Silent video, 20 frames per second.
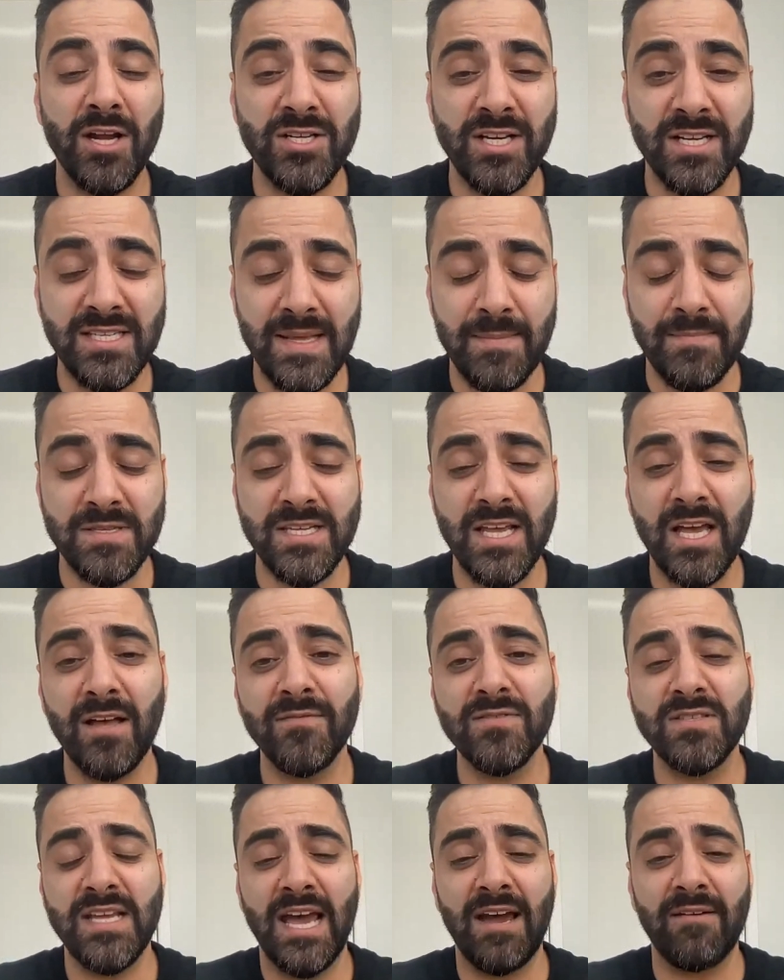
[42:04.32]
projects
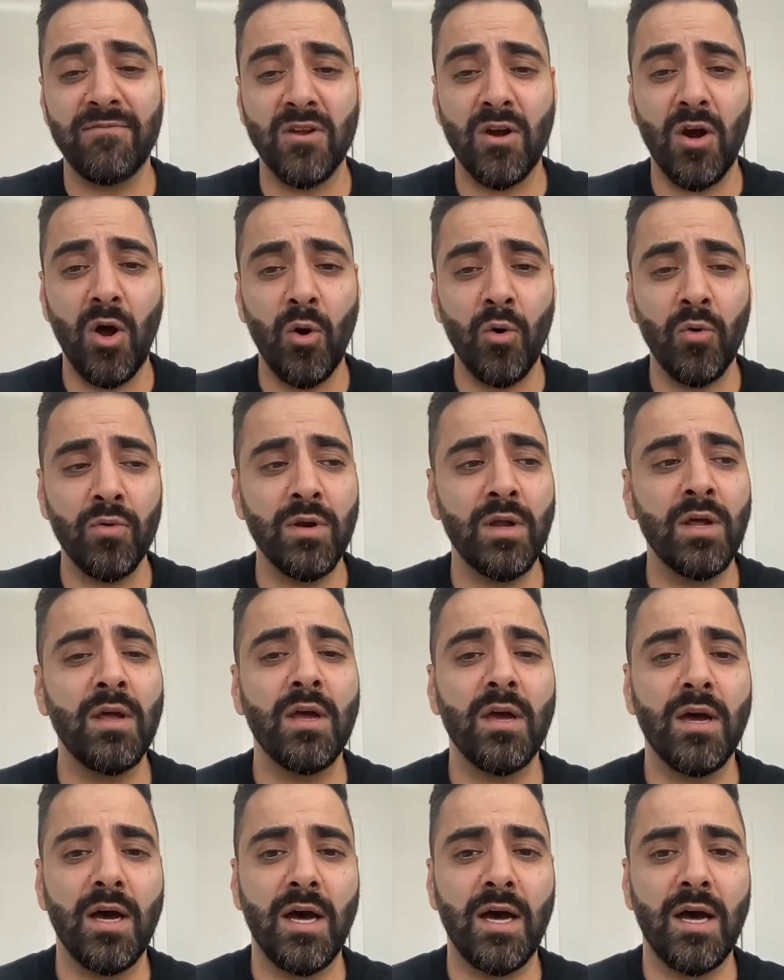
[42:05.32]
themselves to have their own
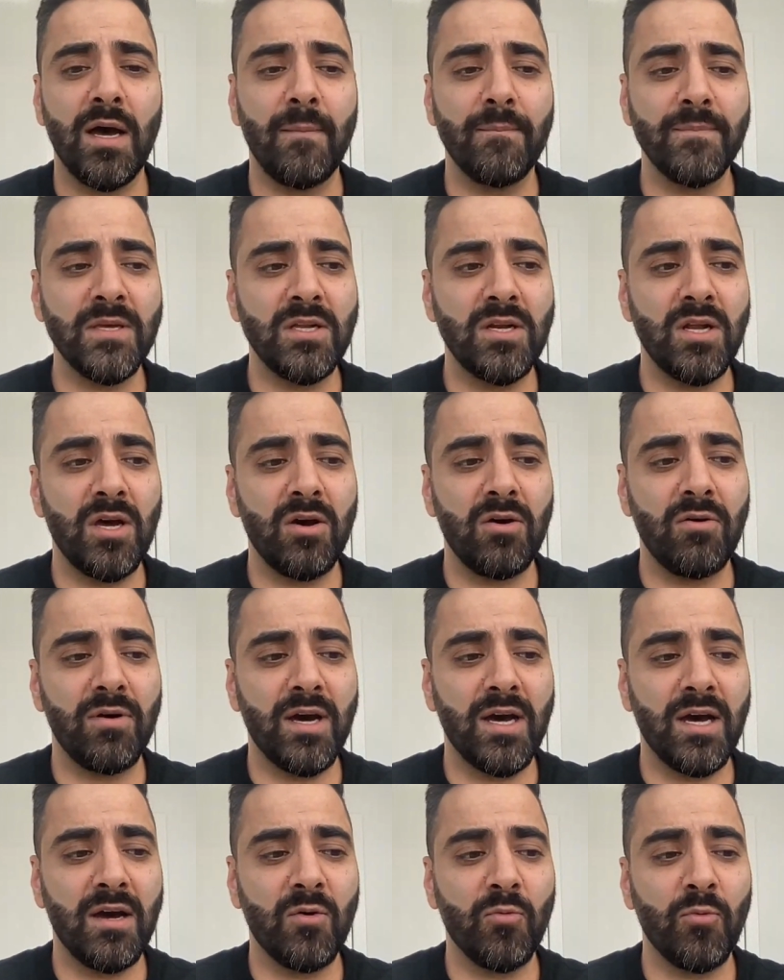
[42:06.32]

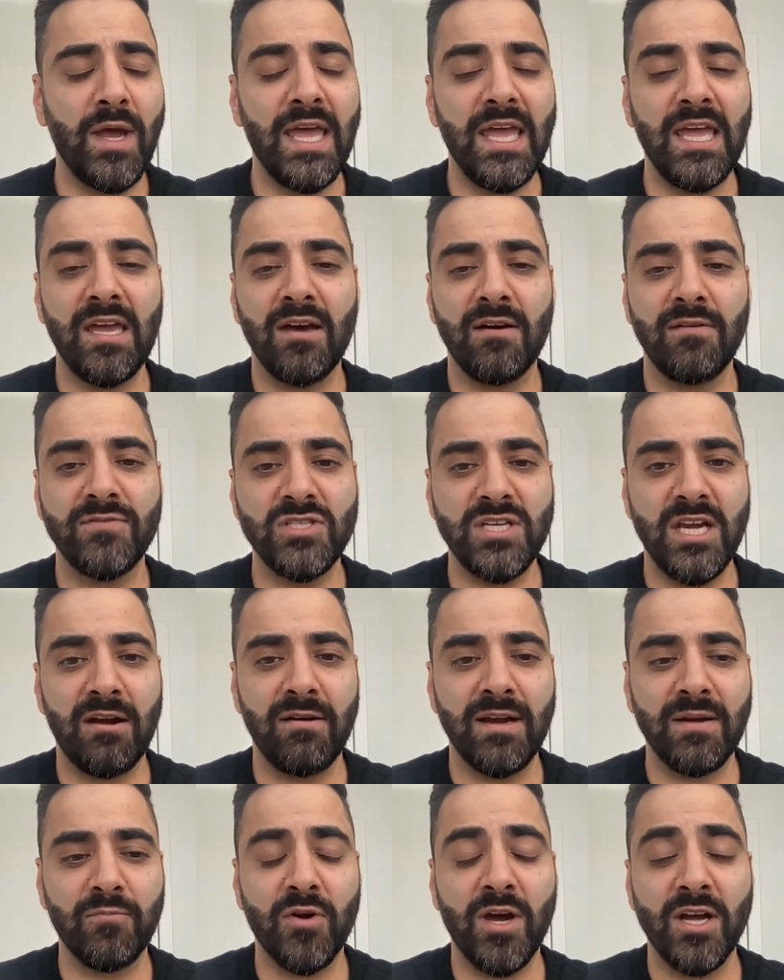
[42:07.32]
way of
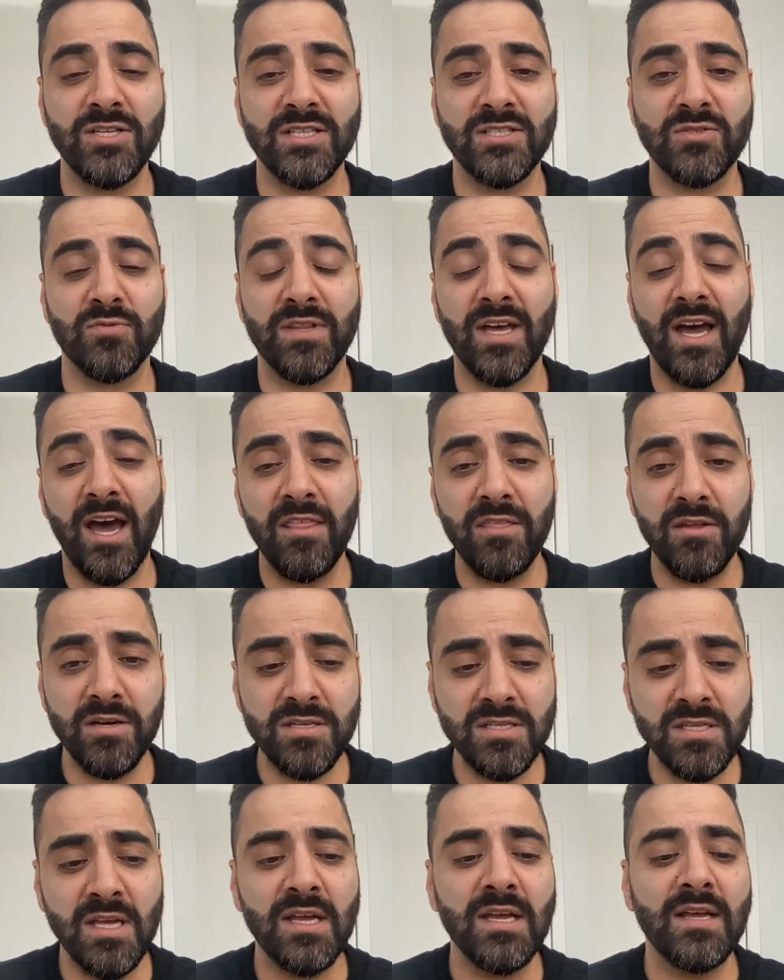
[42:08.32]
sharing projects with
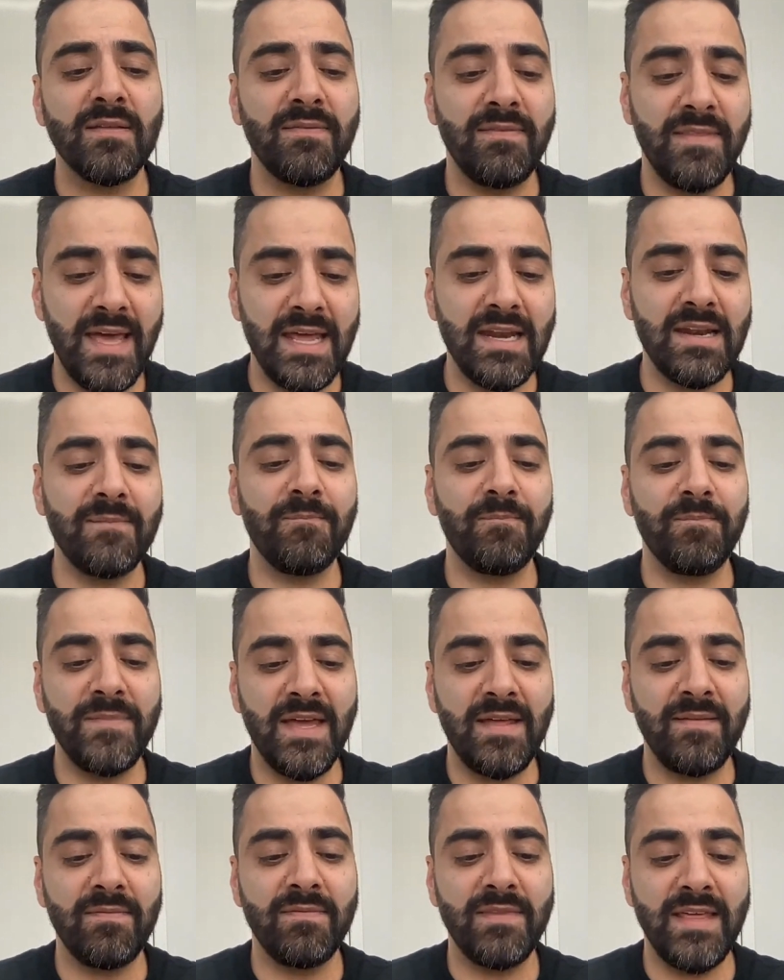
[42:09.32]
others, then
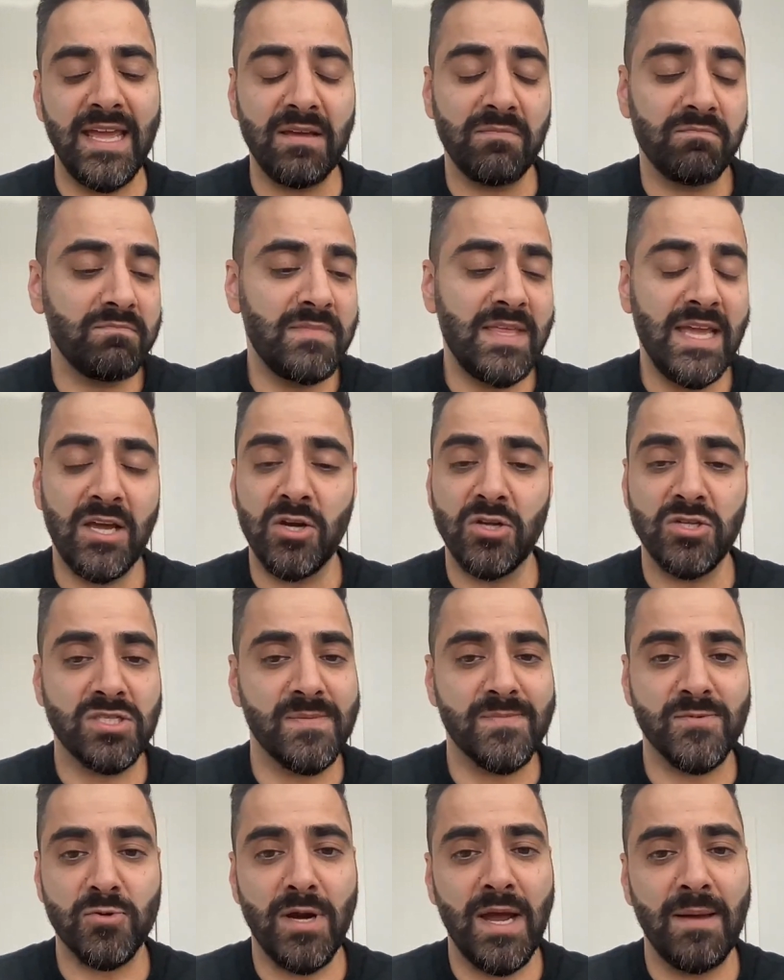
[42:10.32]
they
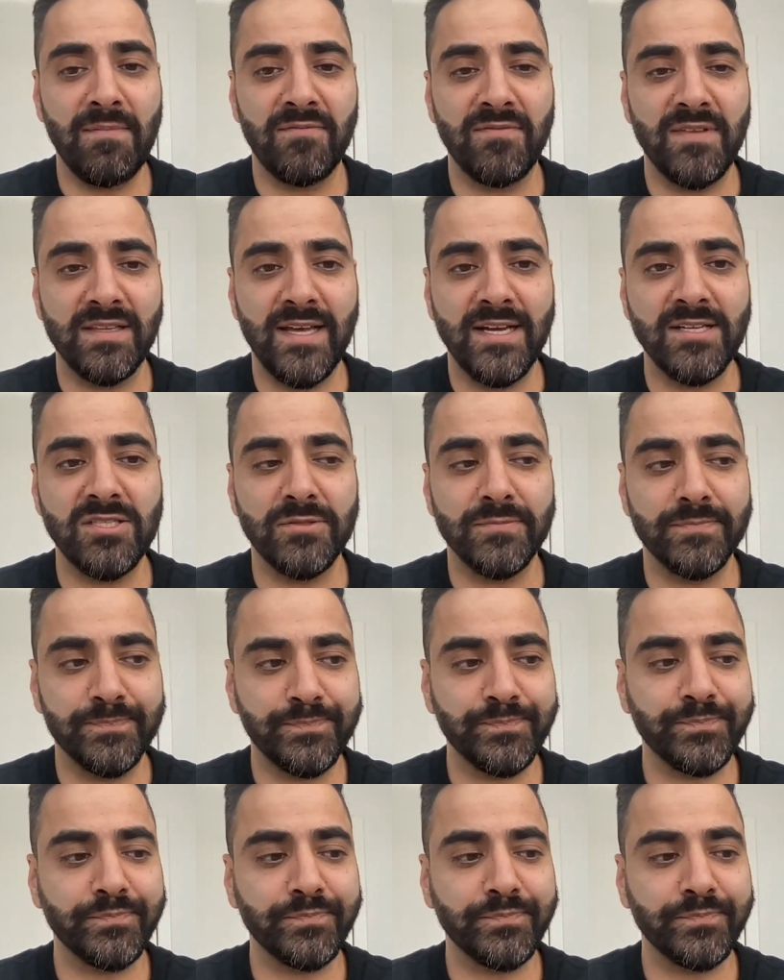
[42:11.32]
could subscribe if they'd like to.